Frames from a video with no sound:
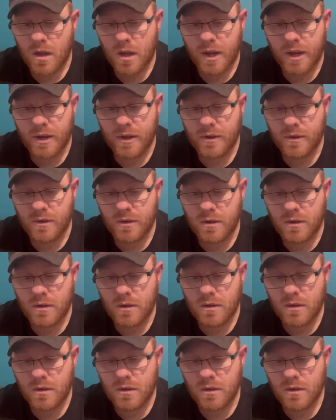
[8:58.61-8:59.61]
and
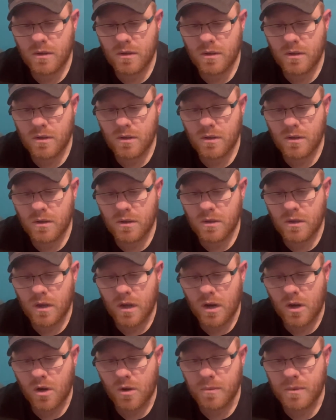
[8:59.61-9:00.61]
I
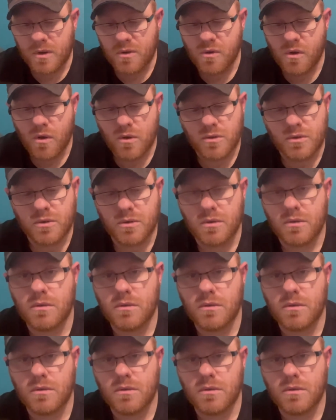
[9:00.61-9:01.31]
come across